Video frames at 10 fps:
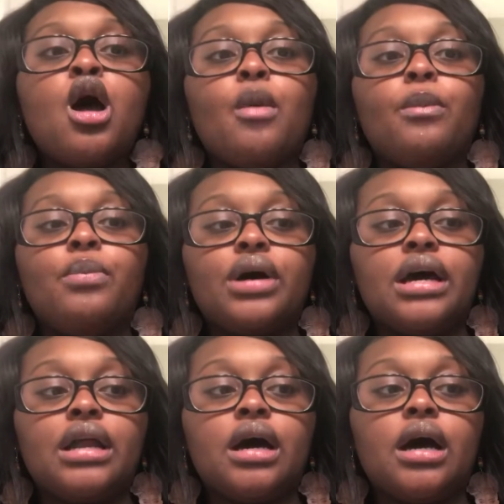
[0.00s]

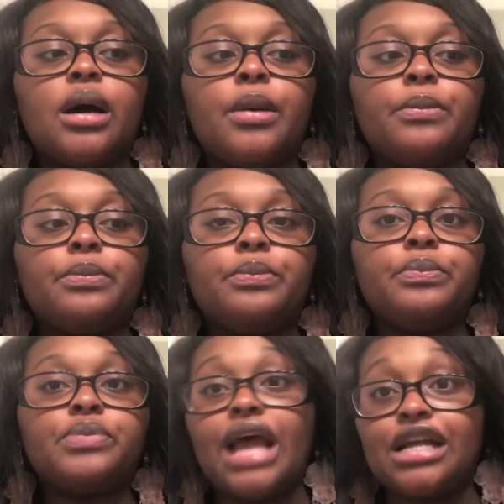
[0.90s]
but
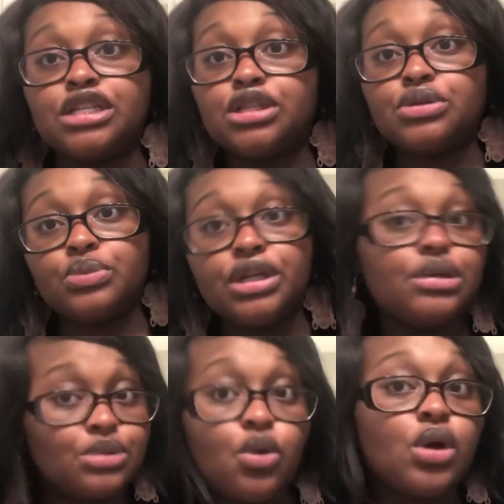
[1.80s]
I just knew what he
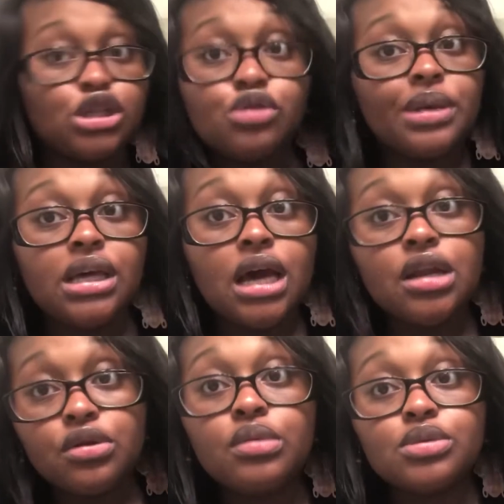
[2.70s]
was going to be. I
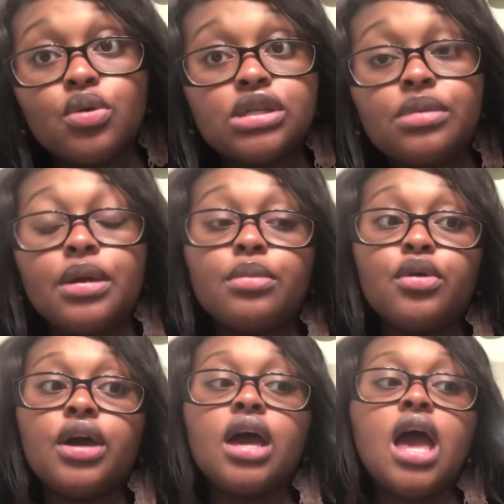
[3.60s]
knew he was going to be a
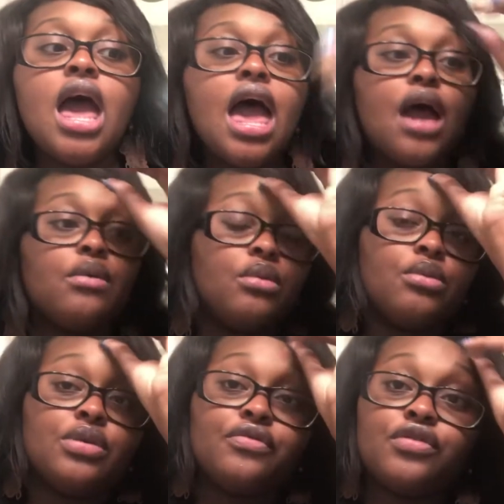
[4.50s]
boy. When
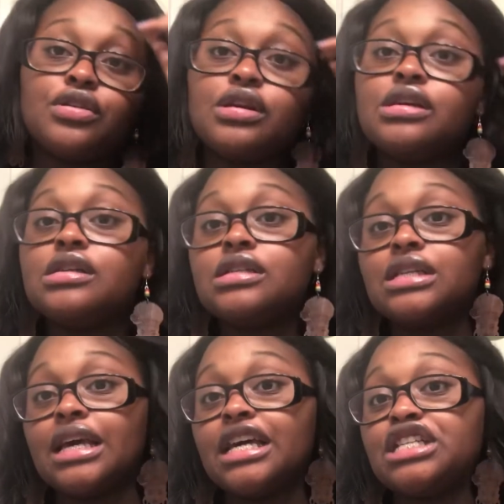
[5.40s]
we went to
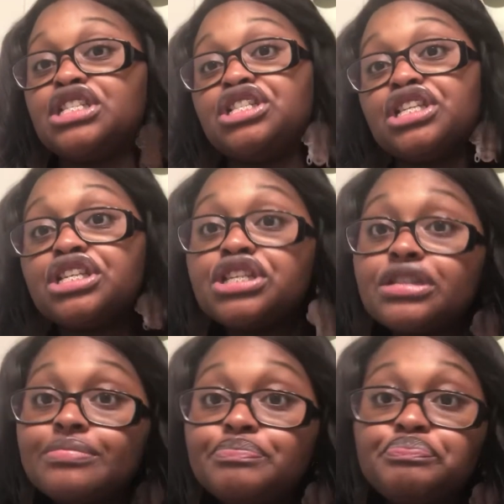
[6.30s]
get his
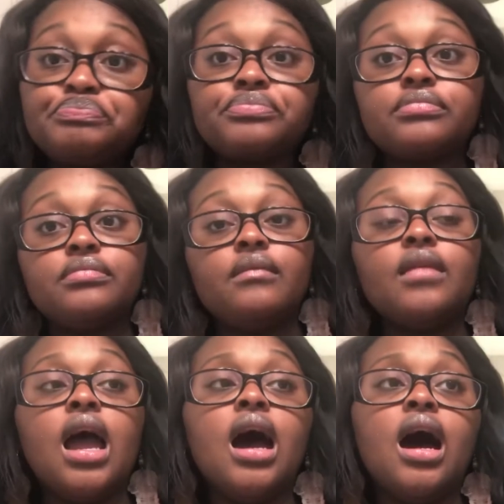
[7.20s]
gender,
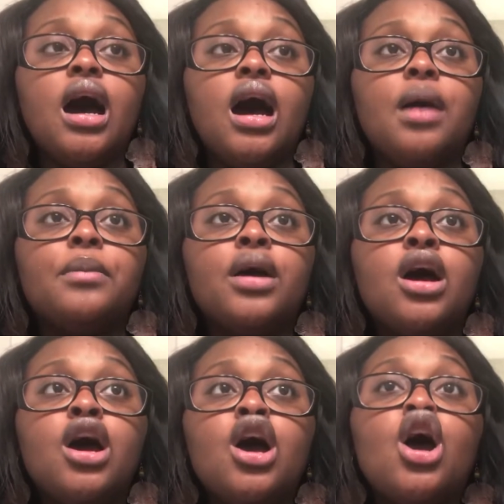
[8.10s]
when
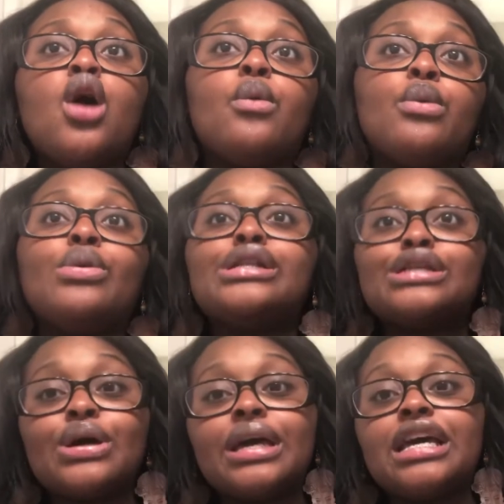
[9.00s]
we went to
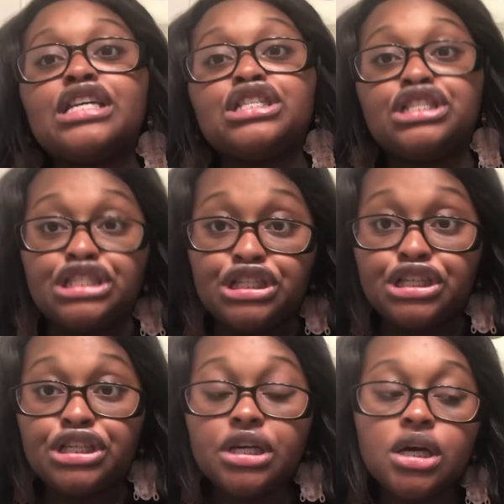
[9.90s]
go get his
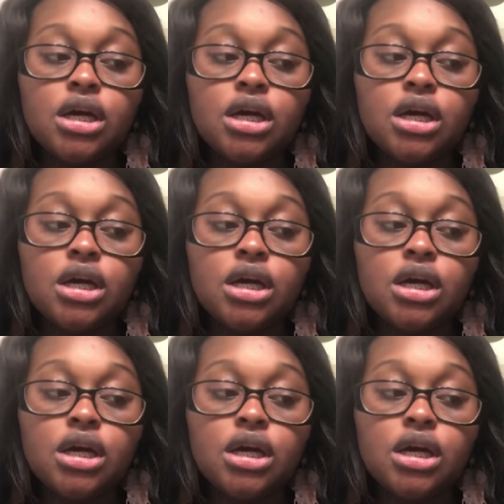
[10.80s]
gender,